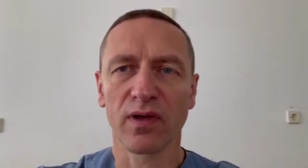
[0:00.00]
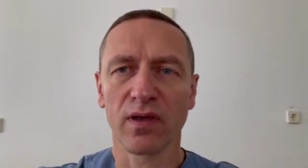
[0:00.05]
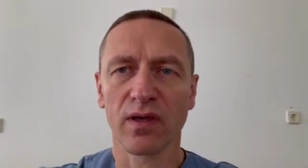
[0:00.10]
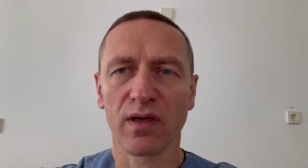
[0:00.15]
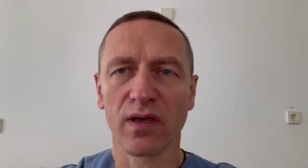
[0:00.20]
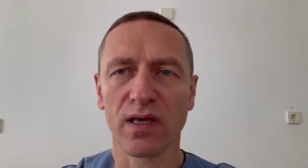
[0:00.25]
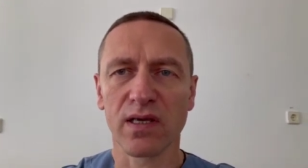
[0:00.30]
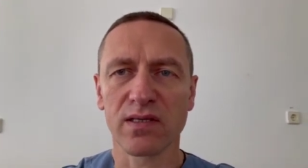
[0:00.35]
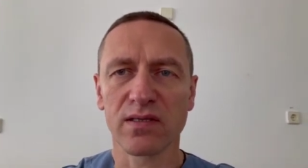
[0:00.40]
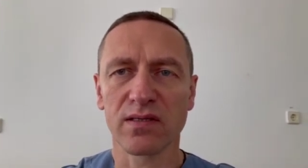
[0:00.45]

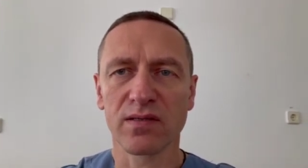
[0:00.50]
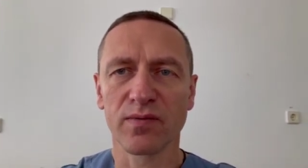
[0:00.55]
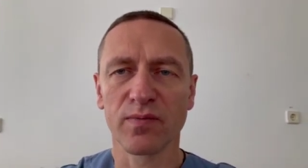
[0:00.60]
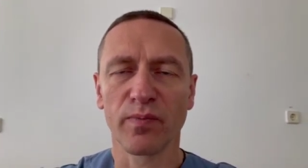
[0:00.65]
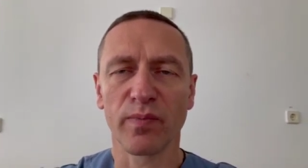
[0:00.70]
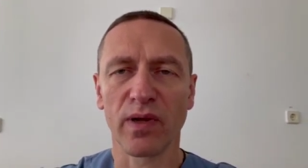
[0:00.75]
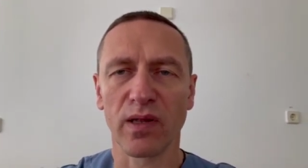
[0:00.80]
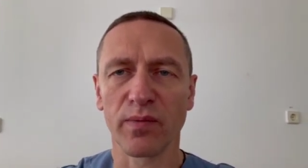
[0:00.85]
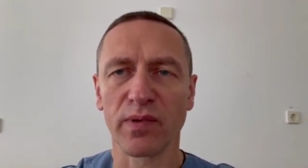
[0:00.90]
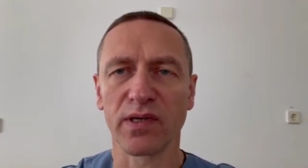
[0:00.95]
gas,
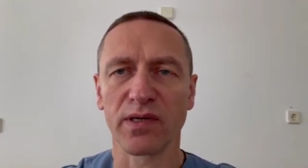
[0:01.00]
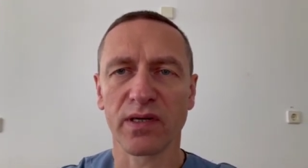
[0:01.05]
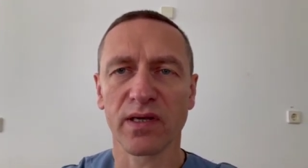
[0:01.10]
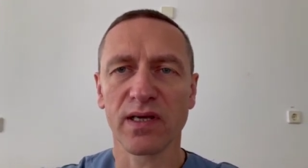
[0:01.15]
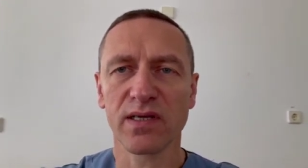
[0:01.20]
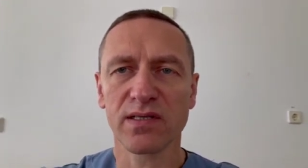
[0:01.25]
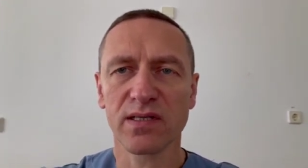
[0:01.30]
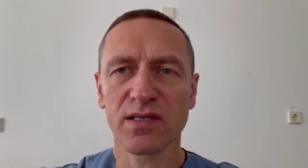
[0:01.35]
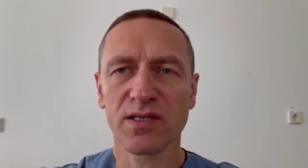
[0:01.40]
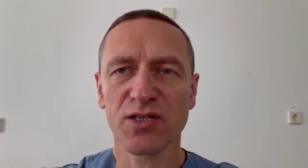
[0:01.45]
pulmonary
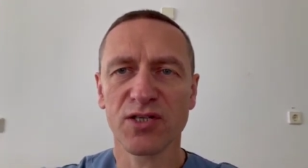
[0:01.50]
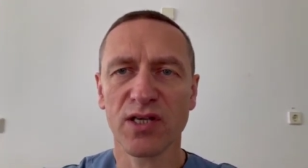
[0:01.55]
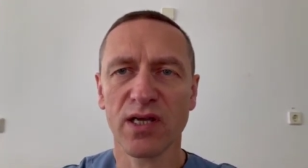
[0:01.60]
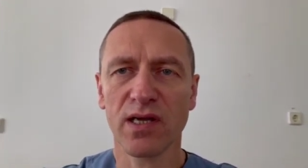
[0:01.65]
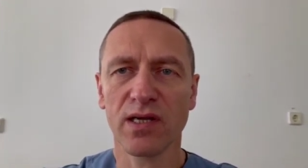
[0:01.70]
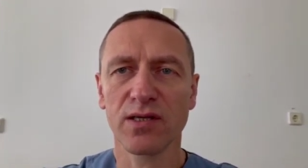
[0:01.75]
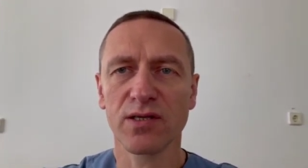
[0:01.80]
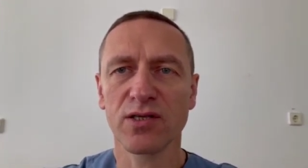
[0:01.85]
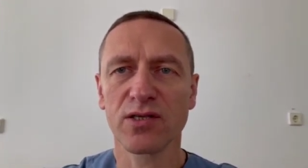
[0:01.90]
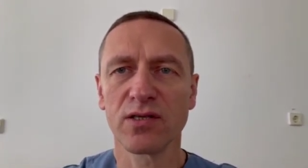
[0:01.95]
gas
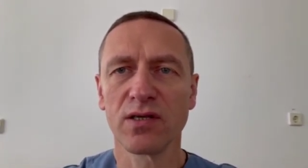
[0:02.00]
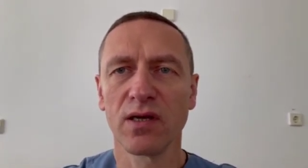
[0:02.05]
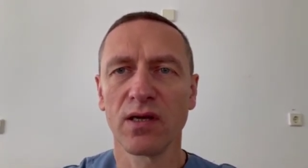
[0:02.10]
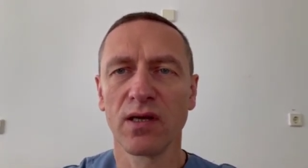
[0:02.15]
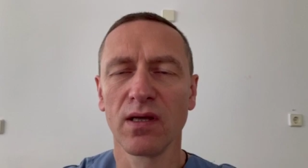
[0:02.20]
exchange,